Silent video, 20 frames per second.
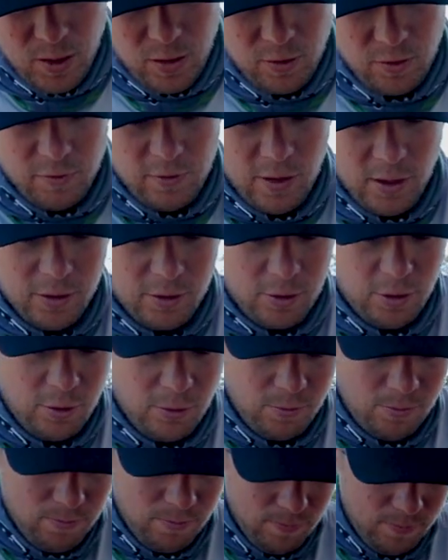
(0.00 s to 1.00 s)
and you've got
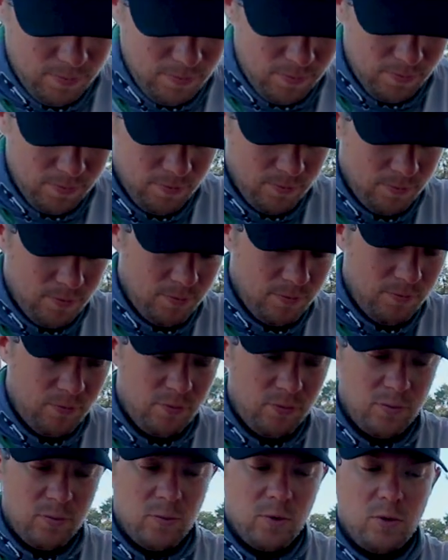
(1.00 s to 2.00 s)
two
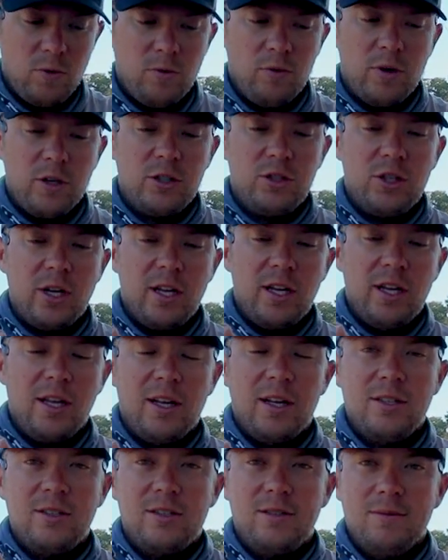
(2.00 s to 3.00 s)
rigged shaky
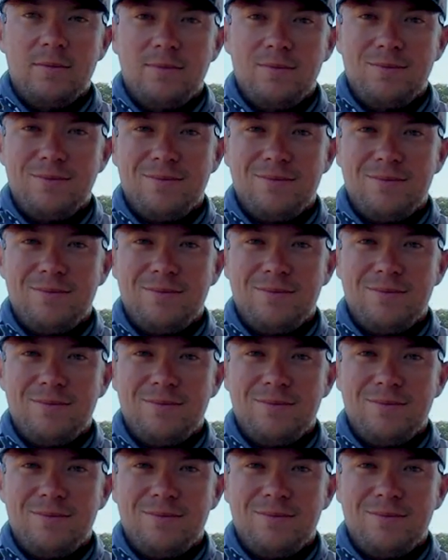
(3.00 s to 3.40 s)
heads.